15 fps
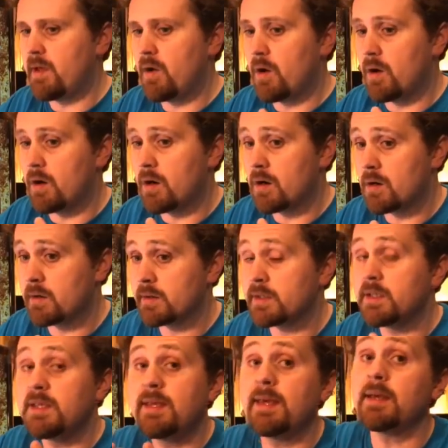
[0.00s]
are
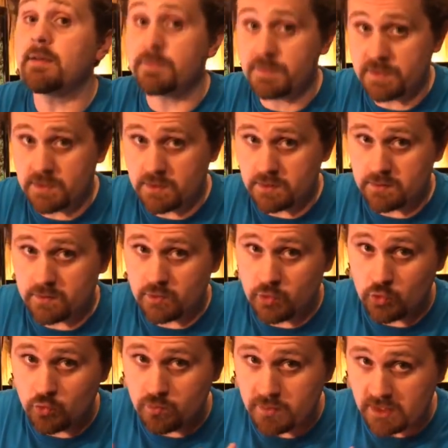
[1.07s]
gifts
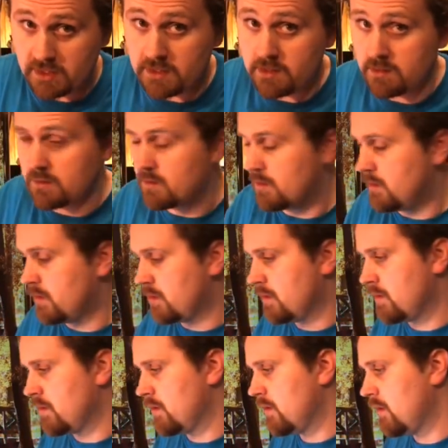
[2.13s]
to me.
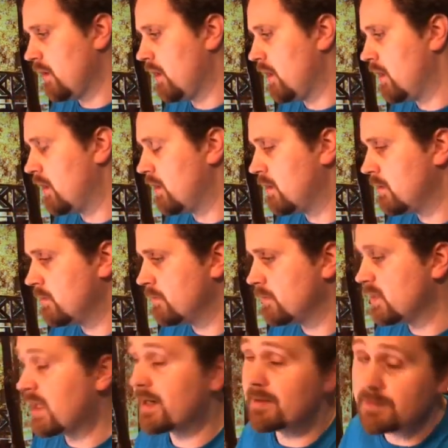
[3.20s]
Um, a
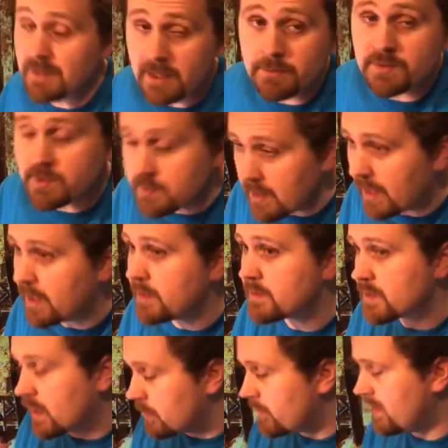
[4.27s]
lot of times they're not. It's
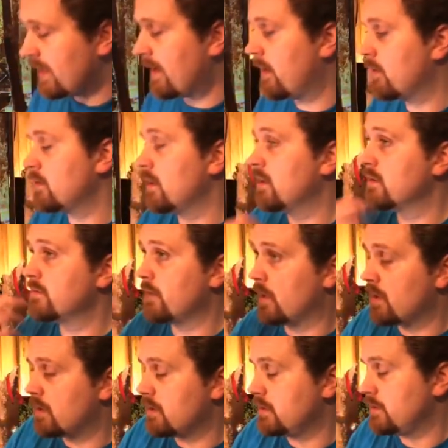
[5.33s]
coming out of
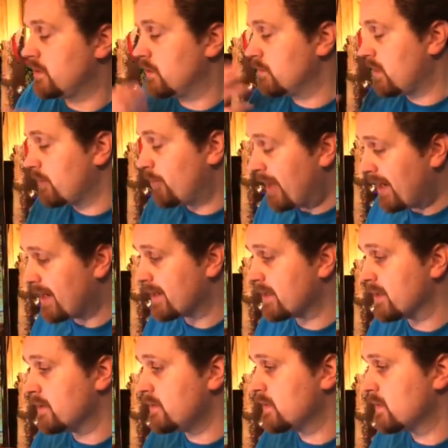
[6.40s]
our, you know, my
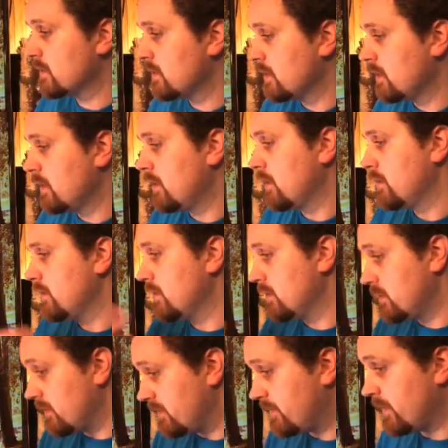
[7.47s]
pocket, the,
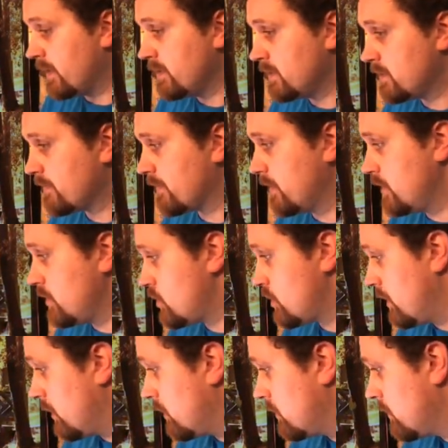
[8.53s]
the funds for the
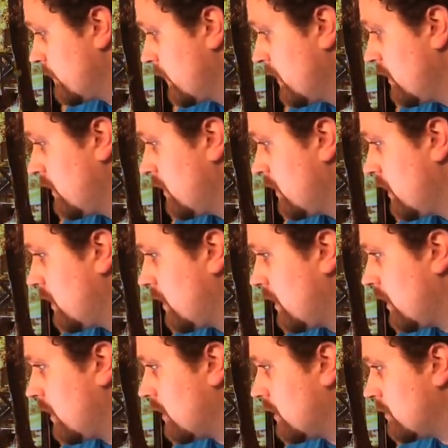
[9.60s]
show.
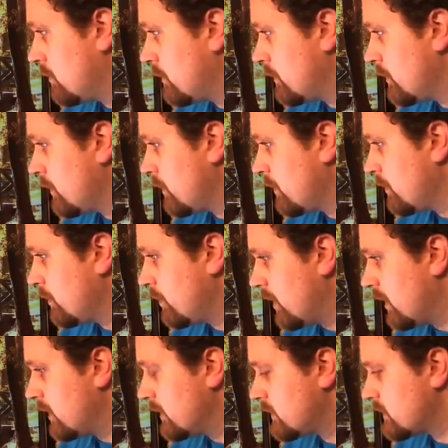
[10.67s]
Um,
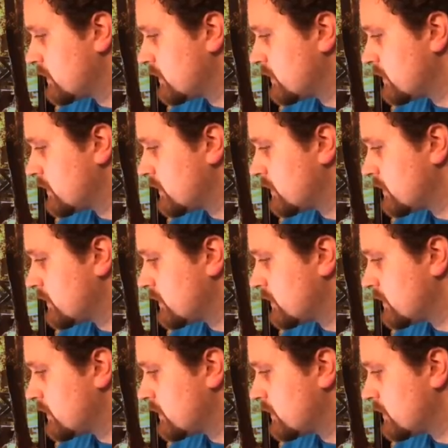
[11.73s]
but